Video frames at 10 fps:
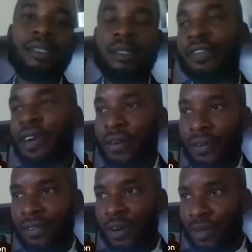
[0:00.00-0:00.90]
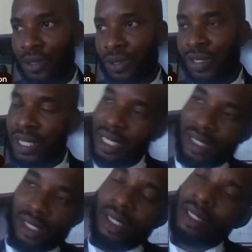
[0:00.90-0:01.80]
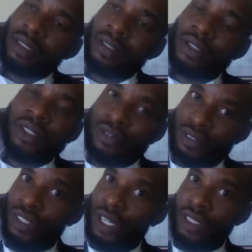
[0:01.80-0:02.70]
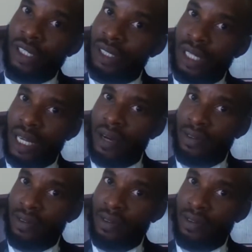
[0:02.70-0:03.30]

If you're from Ogun State, no, if not that you're